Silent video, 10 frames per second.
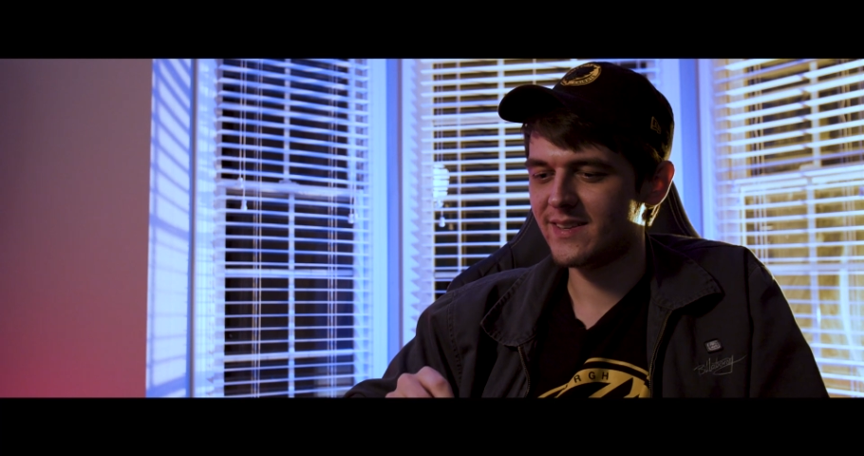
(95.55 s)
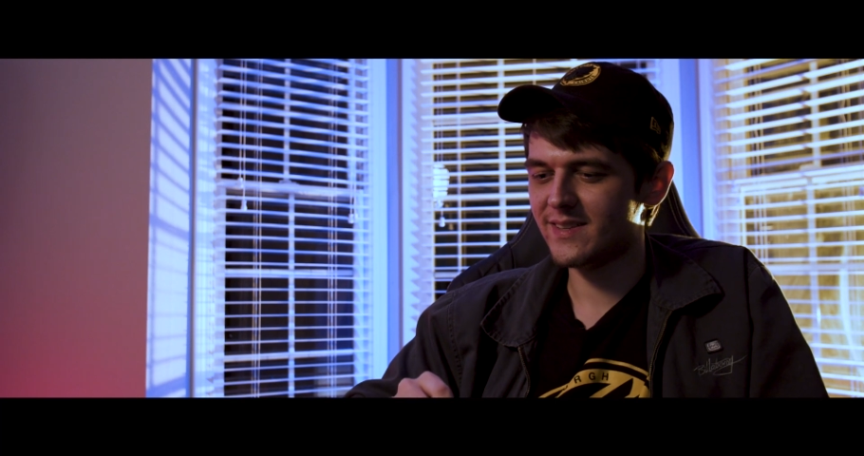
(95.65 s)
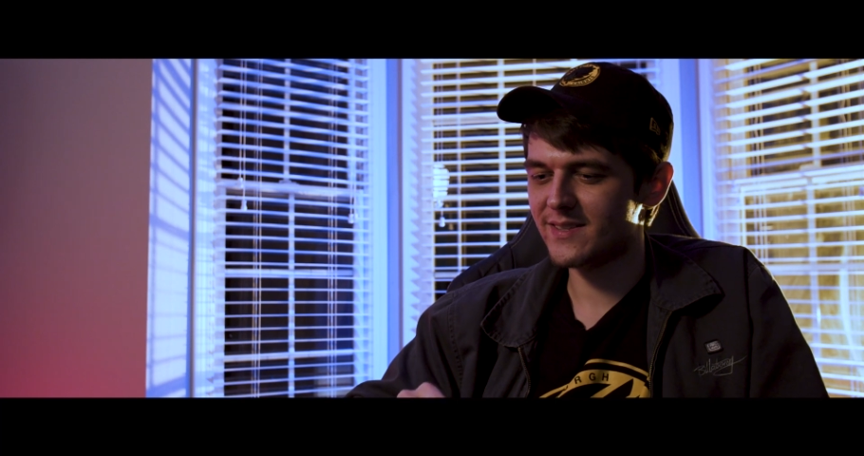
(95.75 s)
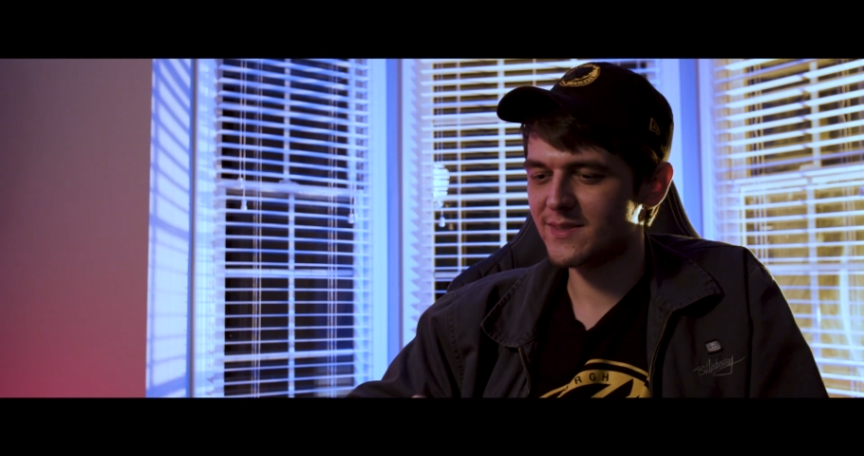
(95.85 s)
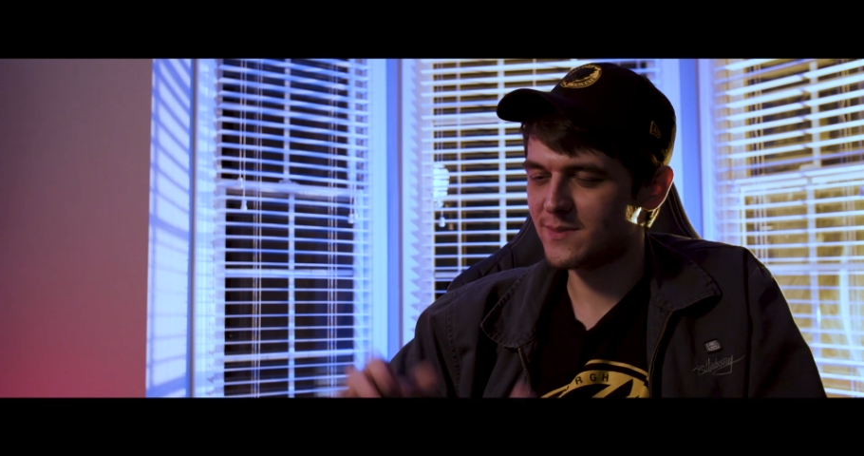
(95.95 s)

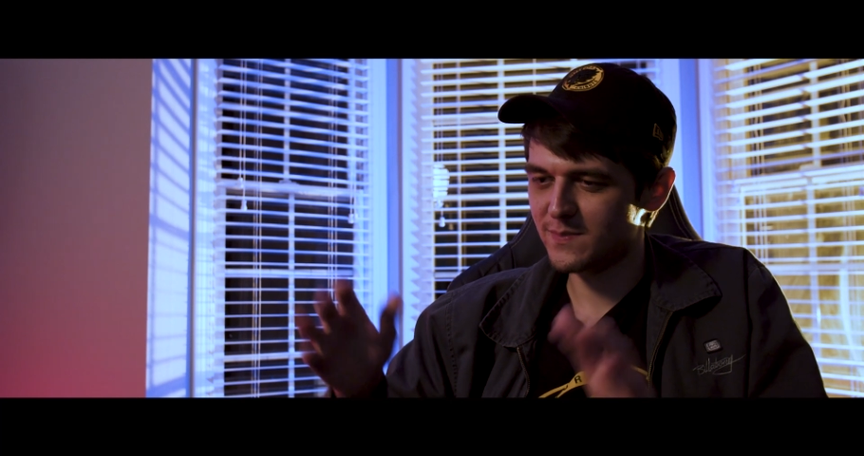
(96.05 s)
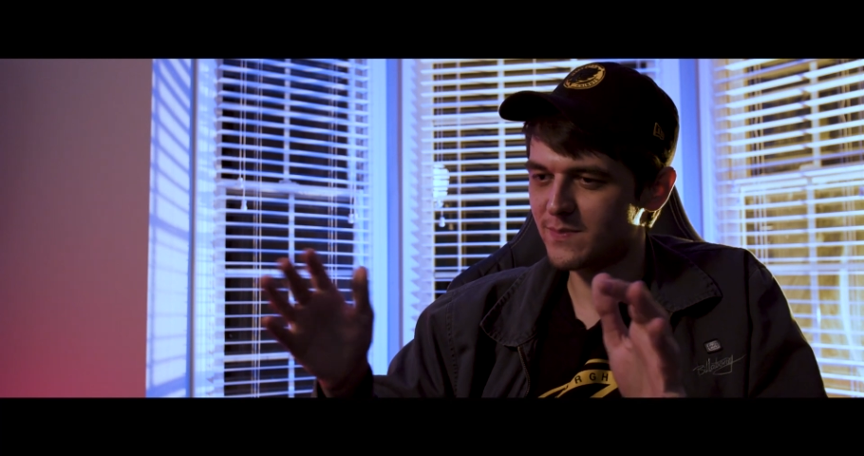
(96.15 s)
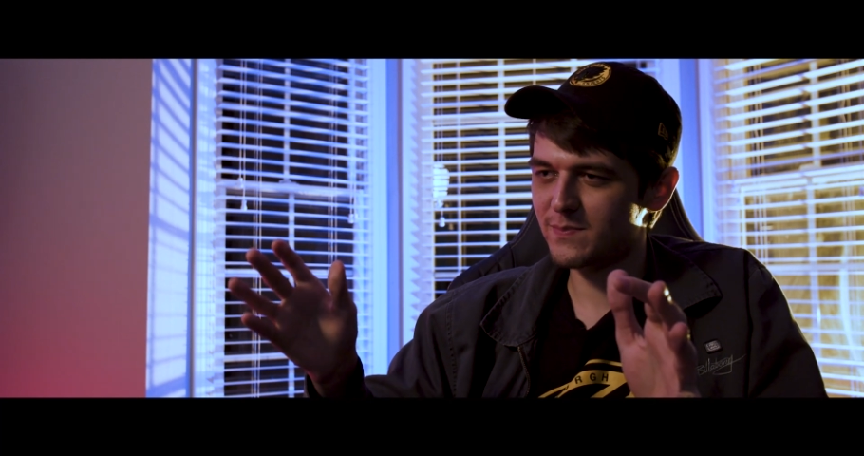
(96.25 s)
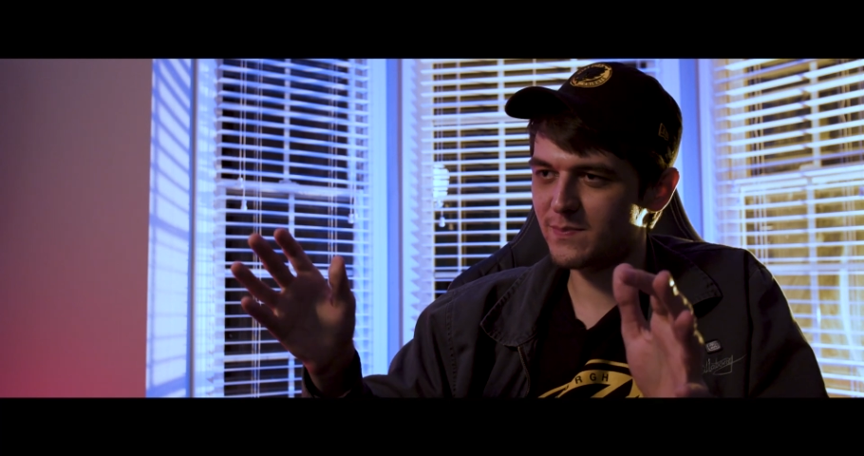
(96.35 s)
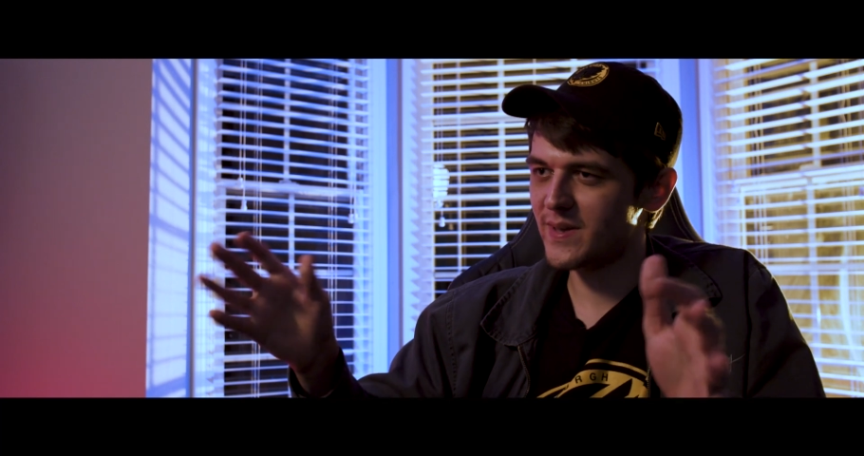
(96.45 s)
this
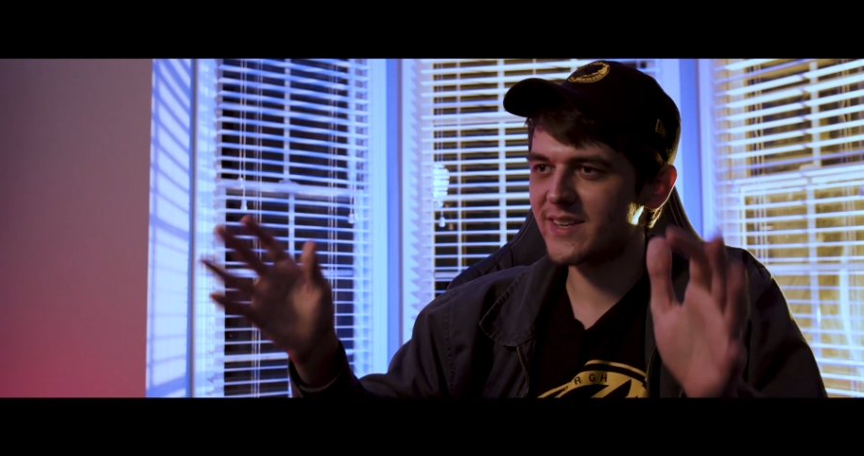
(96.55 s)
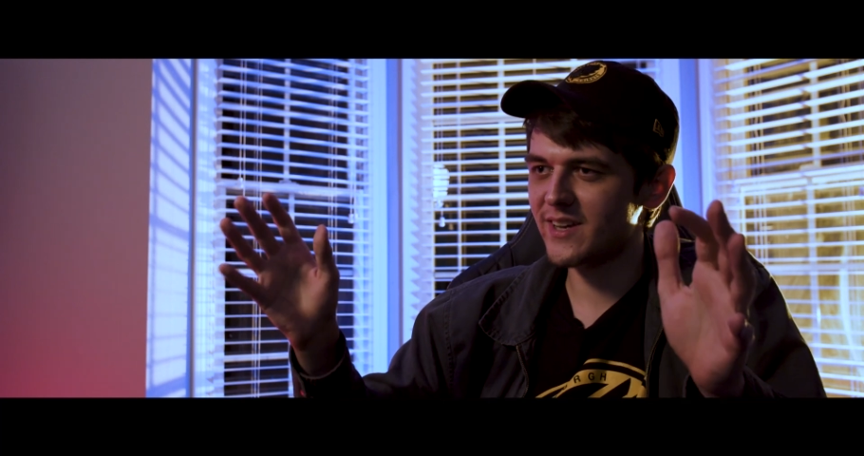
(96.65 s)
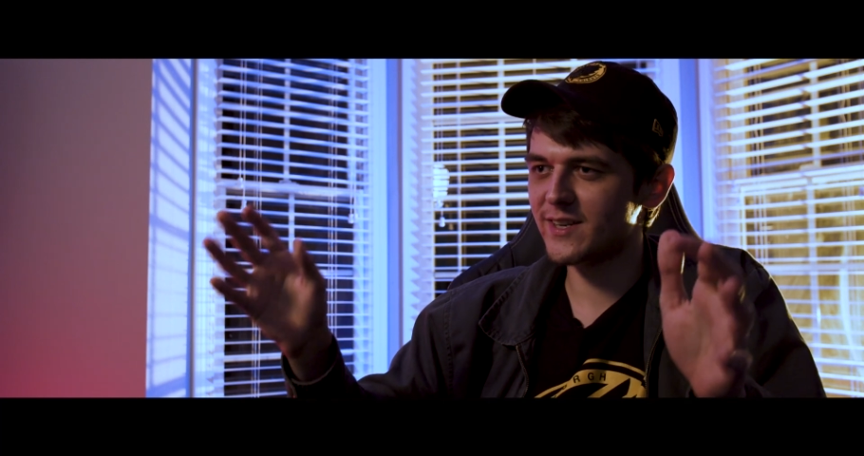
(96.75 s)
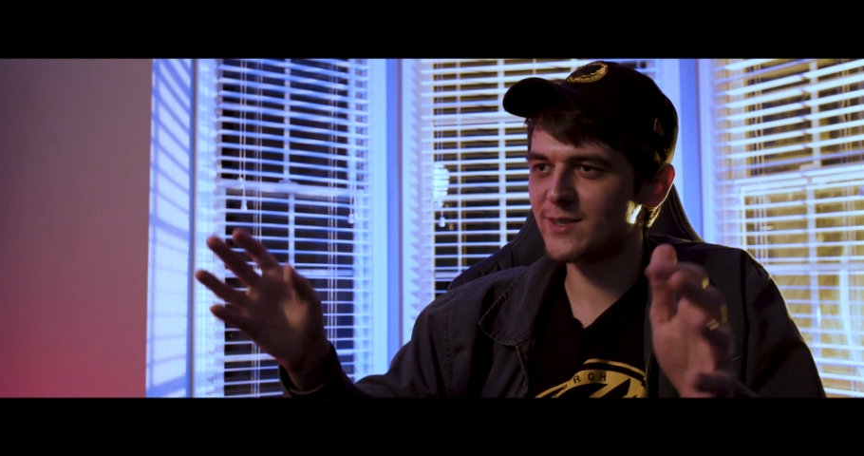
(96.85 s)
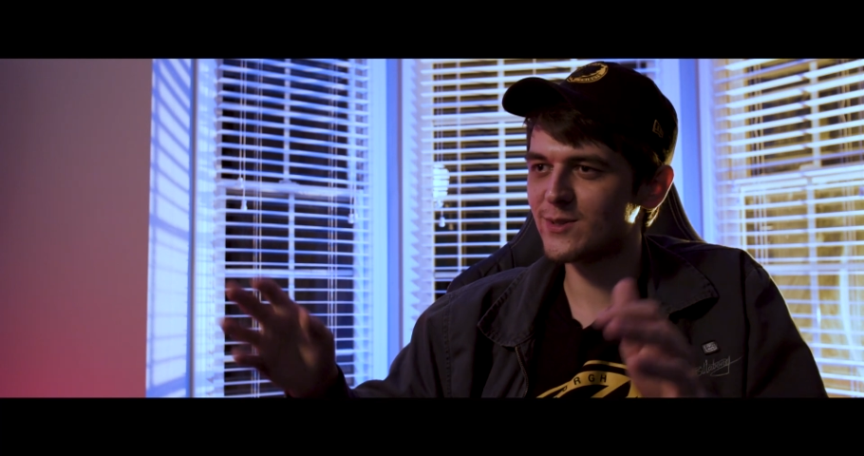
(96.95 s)
big
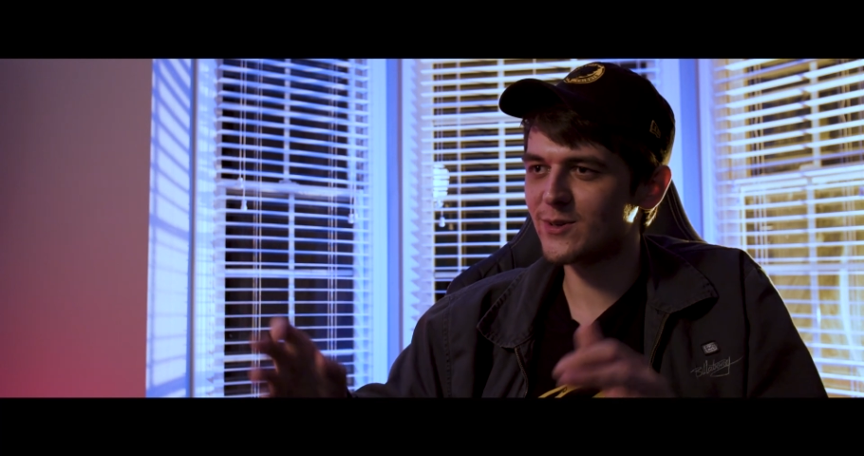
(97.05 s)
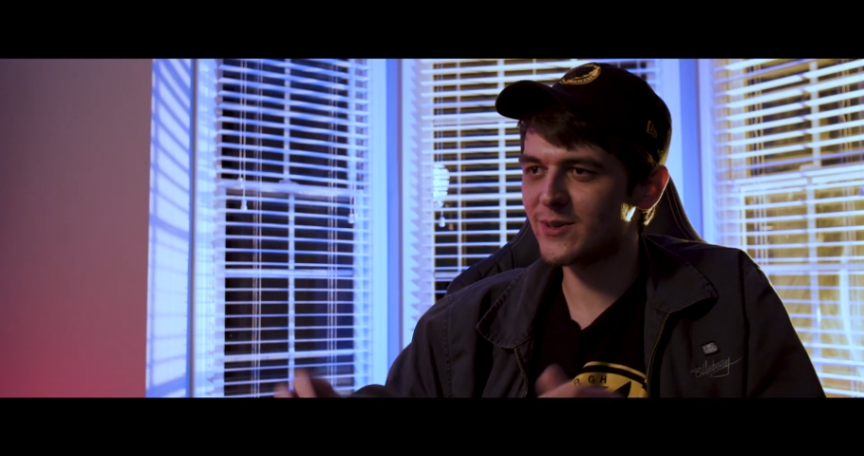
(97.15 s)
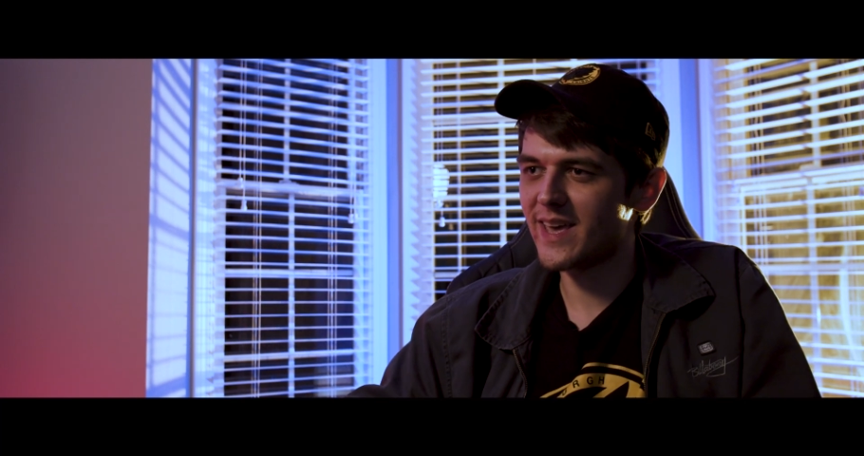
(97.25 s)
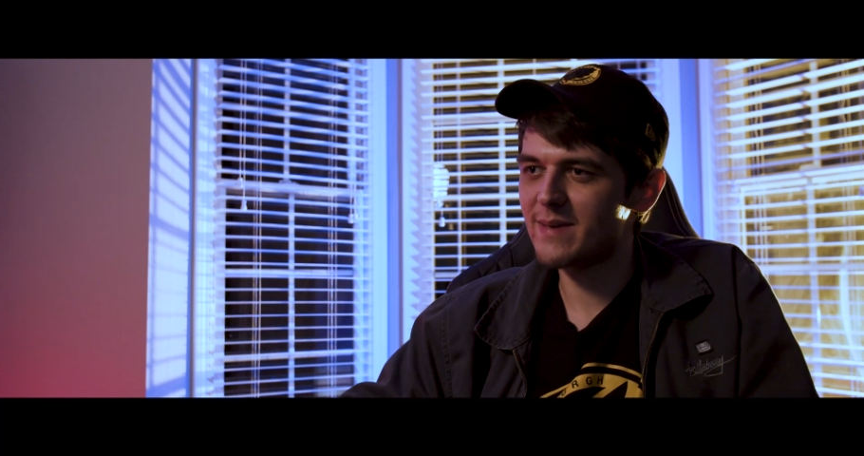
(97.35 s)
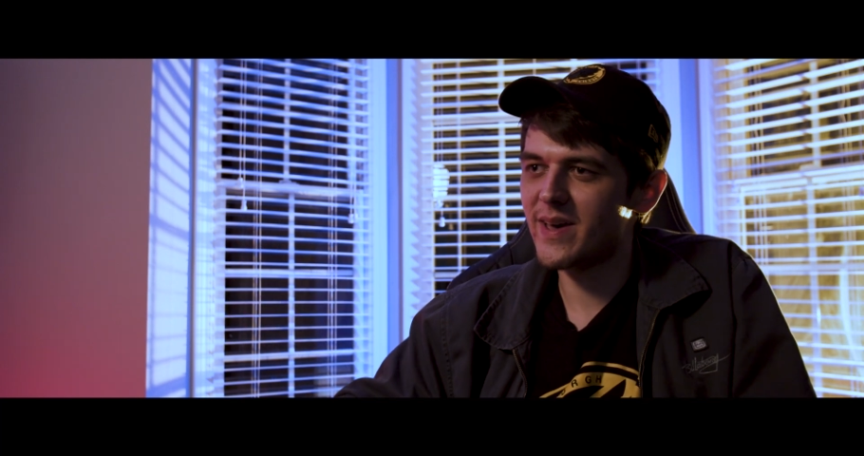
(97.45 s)
dinosaur
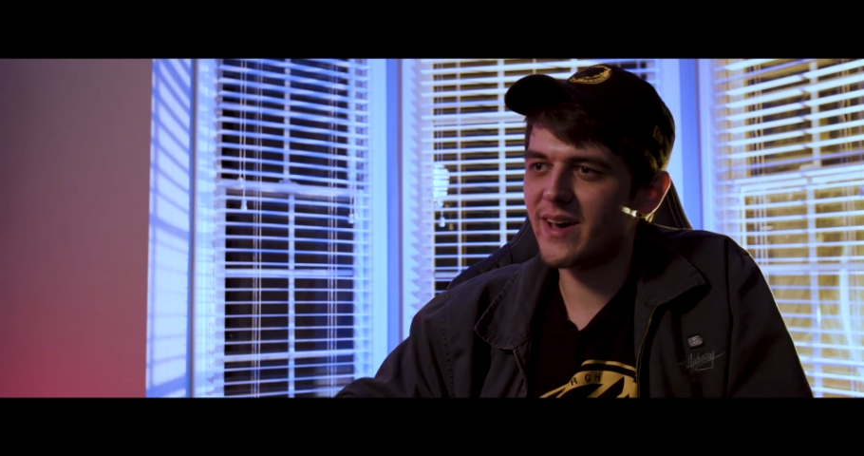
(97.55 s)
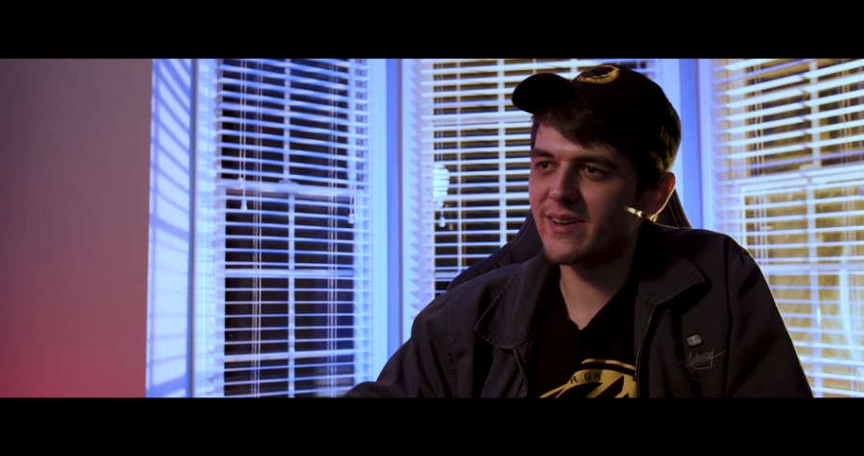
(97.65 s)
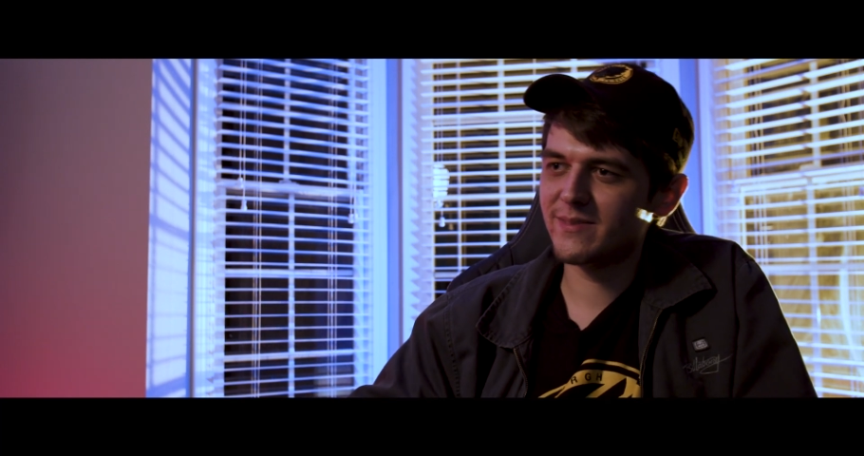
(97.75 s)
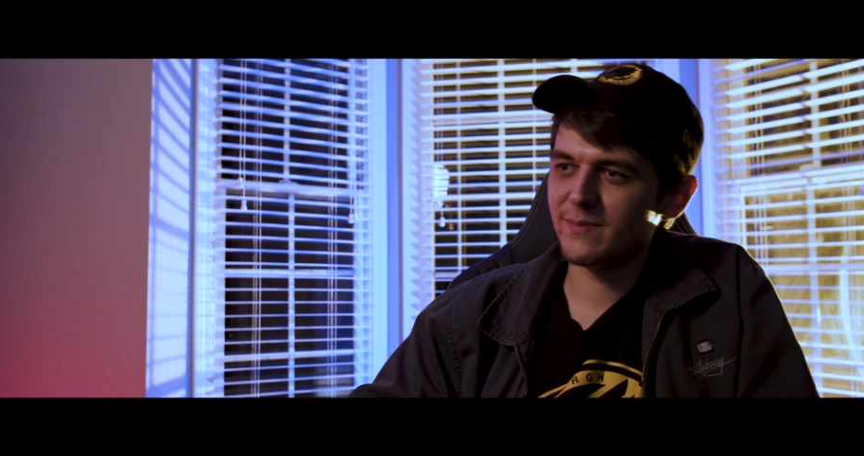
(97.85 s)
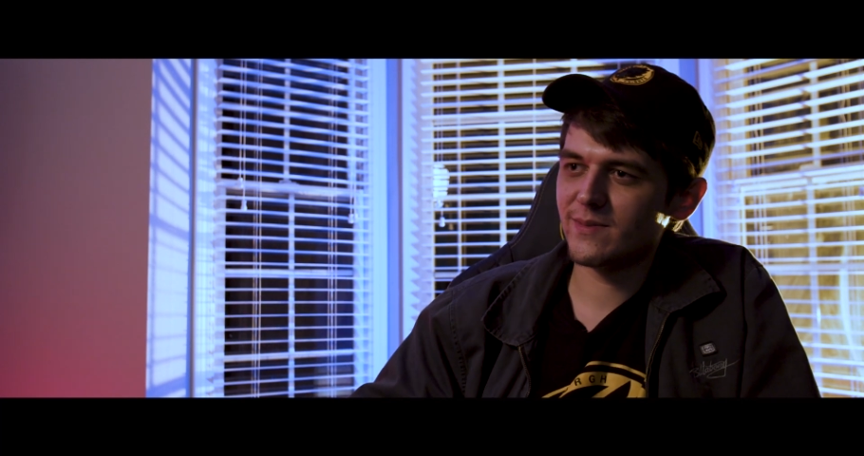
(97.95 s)
came out,